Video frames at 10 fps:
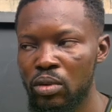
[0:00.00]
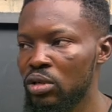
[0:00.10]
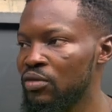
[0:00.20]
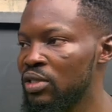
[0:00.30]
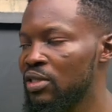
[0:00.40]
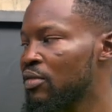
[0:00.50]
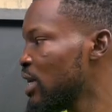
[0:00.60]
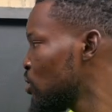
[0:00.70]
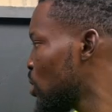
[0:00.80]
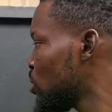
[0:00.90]
Because if you
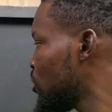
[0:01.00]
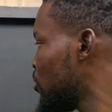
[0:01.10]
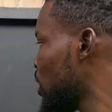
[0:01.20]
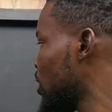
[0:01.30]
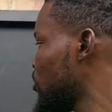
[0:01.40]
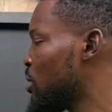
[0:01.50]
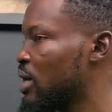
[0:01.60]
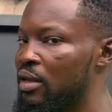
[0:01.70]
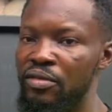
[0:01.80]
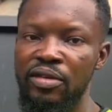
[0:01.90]
divide 1.5
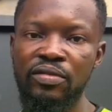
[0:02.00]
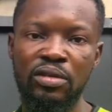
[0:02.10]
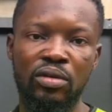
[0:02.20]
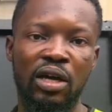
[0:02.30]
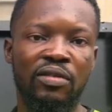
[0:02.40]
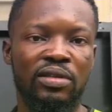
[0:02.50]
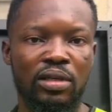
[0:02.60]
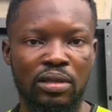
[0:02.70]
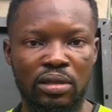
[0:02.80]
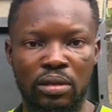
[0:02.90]
by 50, you have
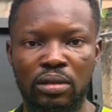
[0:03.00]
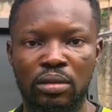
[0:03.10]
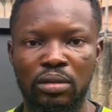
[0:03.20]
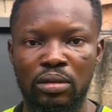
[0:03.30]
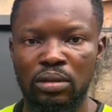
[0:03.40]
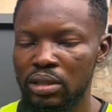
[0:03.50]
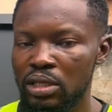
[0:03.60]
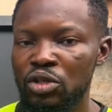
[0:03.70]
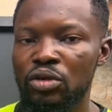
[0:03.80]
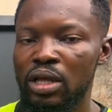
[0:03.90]
30.
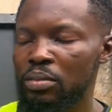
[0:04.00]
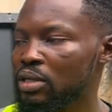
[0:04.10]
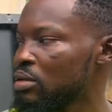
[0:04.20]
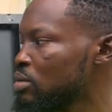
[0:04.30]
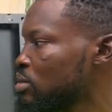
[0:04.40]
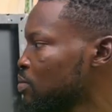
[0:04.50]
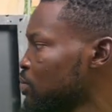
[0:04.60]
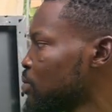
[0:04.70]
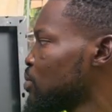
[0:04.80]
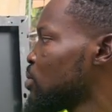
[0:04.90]
30 solar panels.
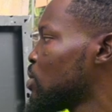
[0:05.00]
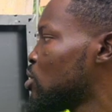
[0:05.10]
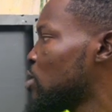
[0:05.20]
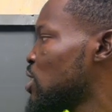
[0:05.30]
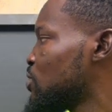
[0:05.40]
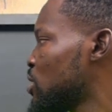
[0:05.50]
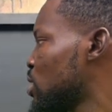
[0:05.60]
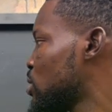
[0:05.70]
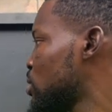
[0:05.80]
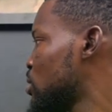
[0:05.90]
That's for
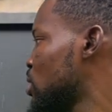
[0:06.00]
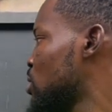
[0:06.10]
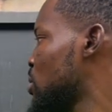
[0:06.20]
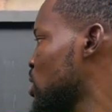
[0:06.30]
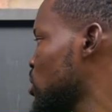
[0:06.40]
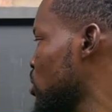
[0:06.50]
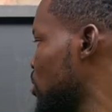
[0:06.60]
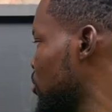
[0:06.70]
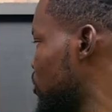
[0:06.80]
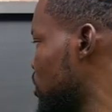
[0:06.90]
that. Then the
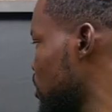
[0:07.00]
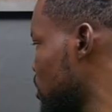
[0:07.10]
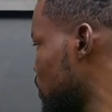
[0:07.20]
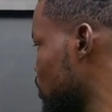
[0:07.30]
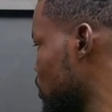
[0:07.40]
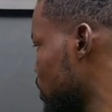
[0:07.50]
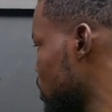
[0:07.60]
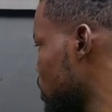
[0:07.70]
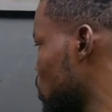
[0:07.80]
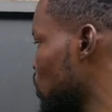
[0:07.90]
maximum series fuse
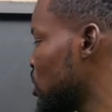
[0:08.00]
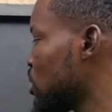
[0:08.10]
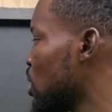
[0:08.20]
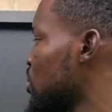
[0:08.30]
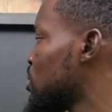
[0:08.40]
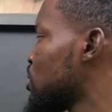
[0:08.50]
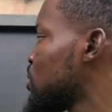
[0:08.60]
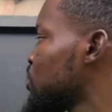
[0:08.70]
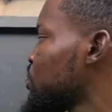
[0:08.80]
rating is 20 amps.